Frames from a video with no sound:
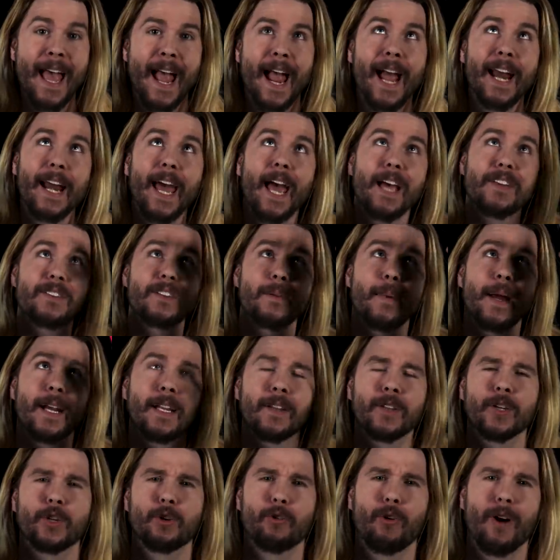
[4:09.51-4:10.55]
and
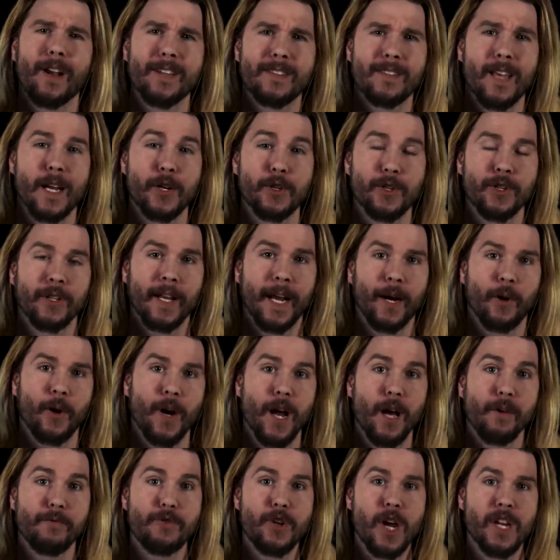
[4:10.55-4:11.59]
estimating the cross-sectional
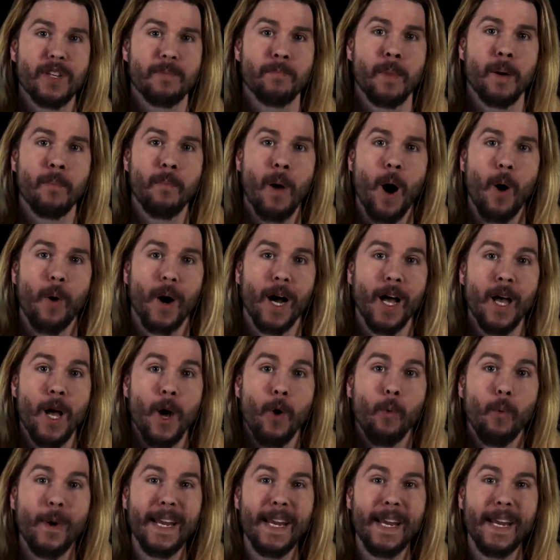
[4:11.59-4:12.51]
area of Jason Momoa,